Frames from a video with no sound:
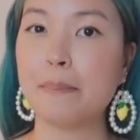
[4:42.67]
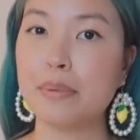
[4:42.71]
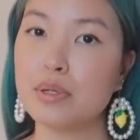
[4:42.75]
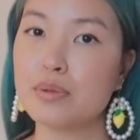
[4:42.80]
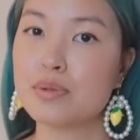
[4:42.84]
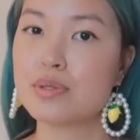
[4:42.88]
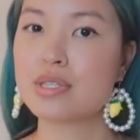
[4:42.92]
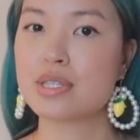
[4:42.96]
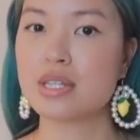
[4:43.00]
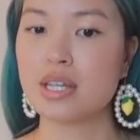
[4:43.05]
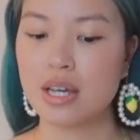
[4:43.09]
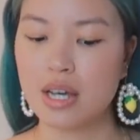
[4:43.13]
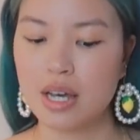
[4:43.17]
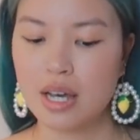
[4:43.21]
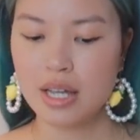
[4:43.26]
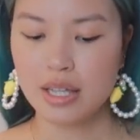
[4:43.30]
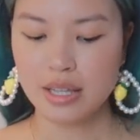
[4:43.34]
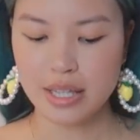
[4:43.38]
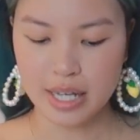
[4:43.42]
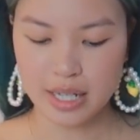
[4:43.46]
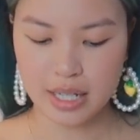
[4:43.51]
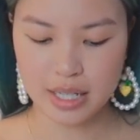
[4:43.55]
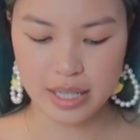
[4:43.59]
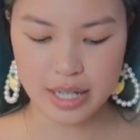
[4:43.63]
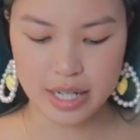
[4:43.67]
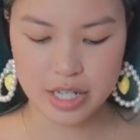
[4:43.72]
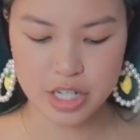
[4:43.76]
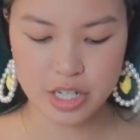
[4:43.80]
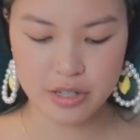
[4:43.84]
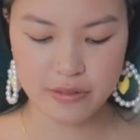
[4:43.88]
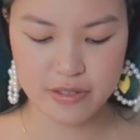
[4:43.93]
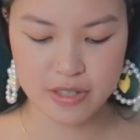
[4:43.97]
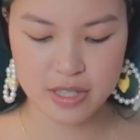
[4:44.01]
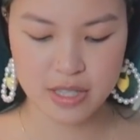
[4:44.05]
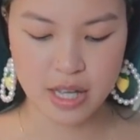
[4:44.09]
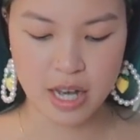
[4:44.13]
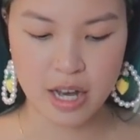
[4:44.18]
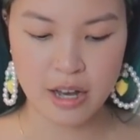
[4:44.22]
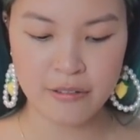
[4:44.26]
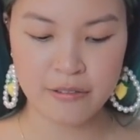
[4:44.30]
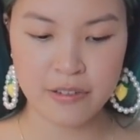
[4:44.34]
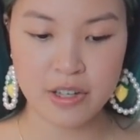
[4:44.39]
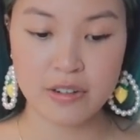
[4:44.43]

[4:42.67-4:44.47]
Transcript: boost that collection of stuff.